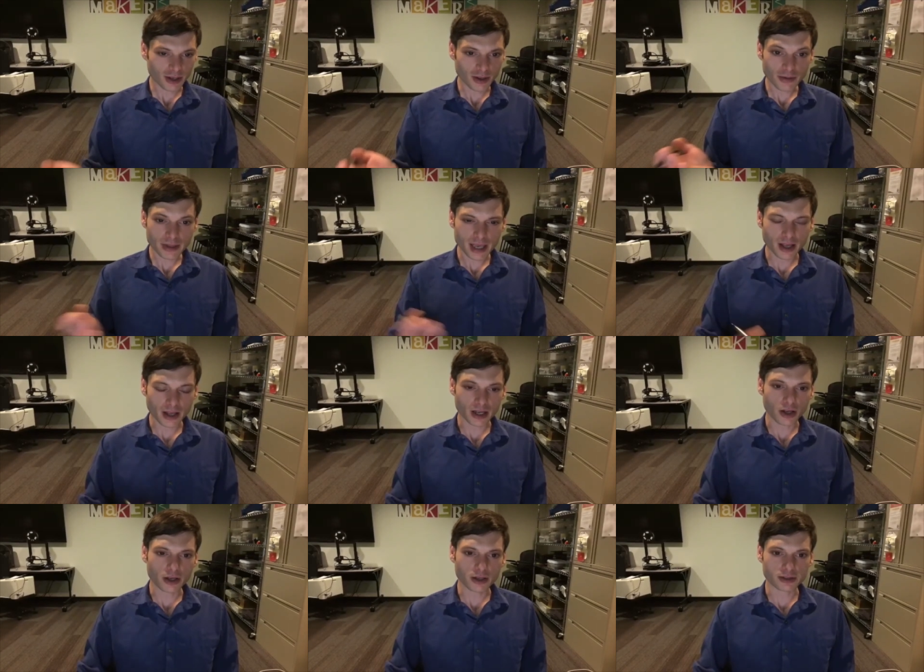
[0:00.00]
yeah,
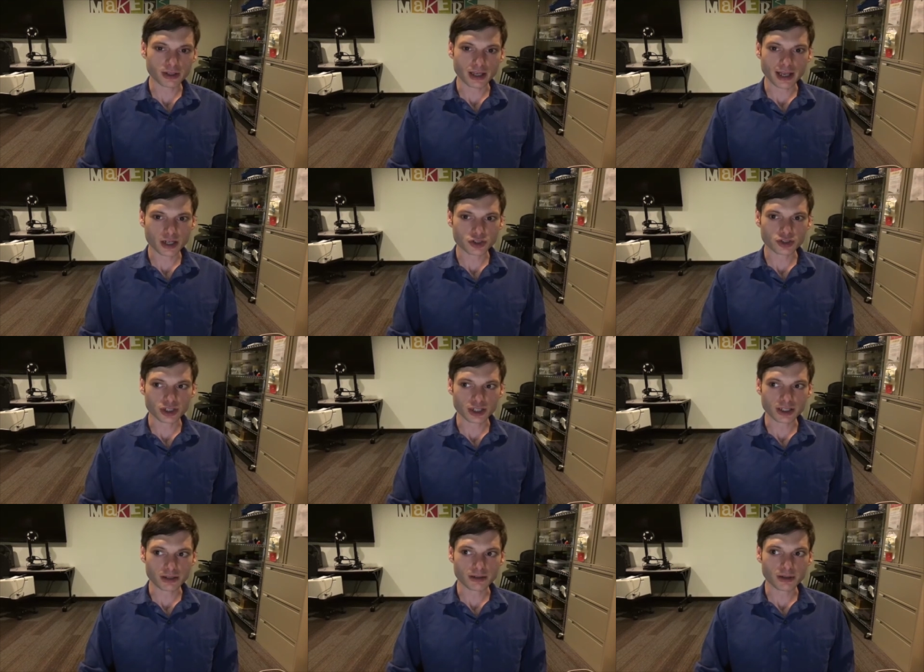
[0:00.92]
like it
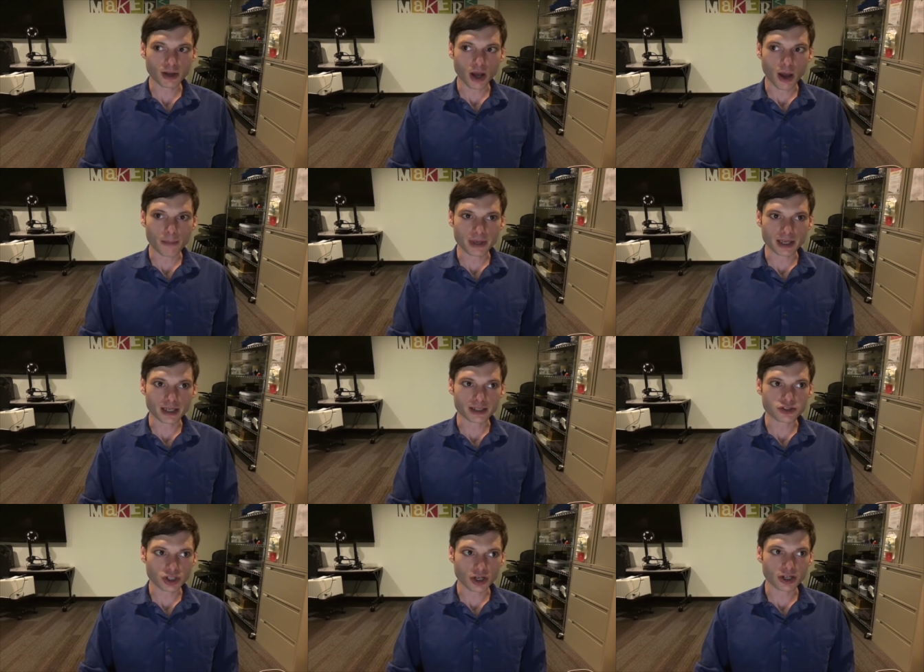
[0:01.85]
actually a big
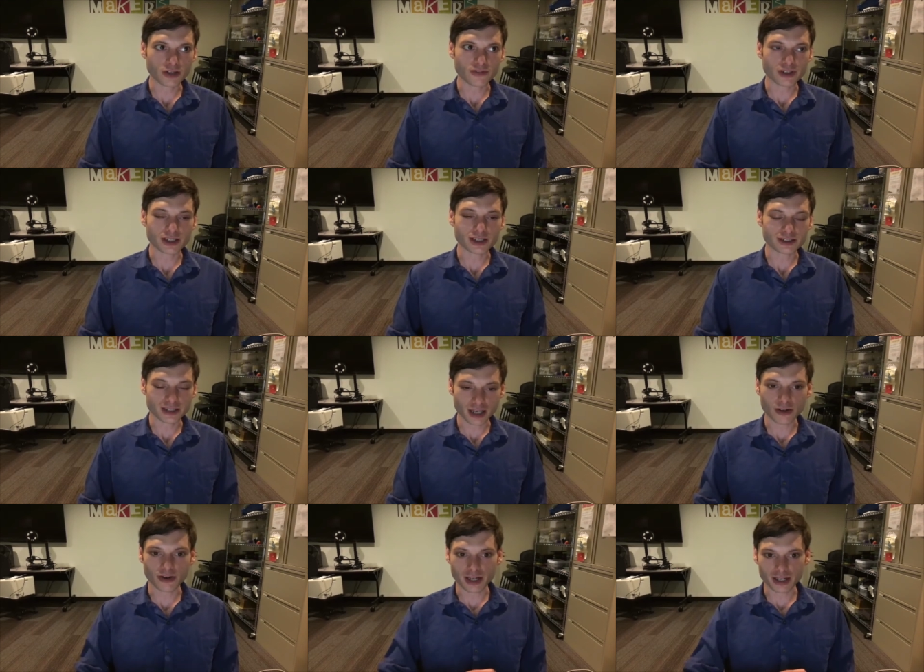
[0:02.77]
chunk of it is
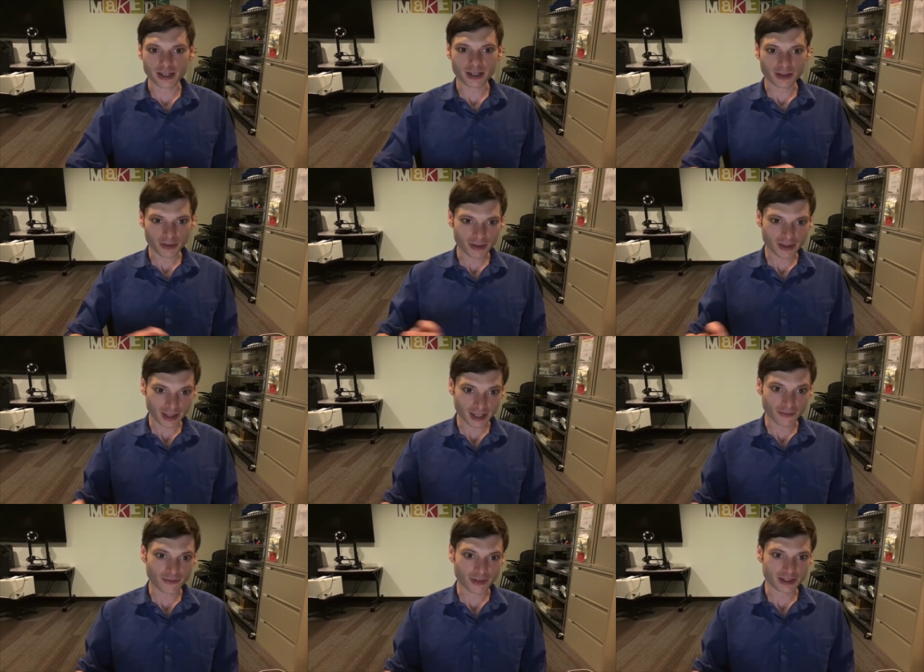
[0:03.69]
narrating the
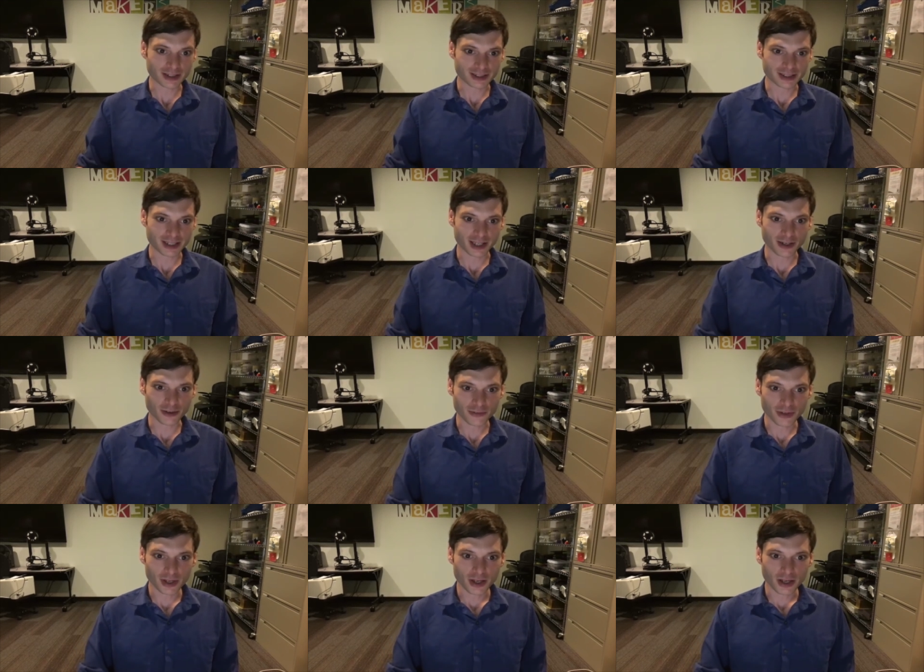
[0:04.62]
event itself
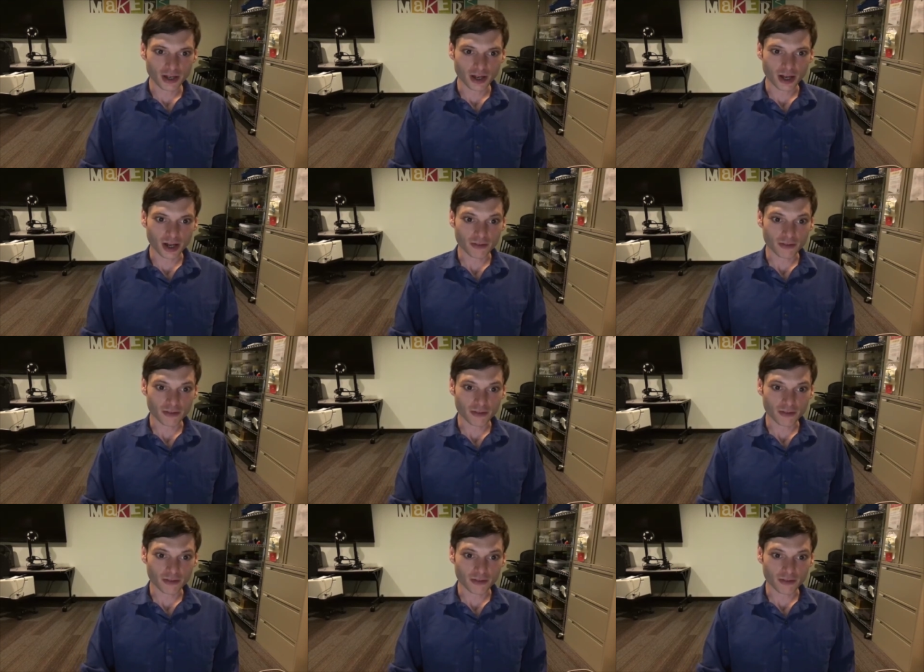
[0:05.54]
of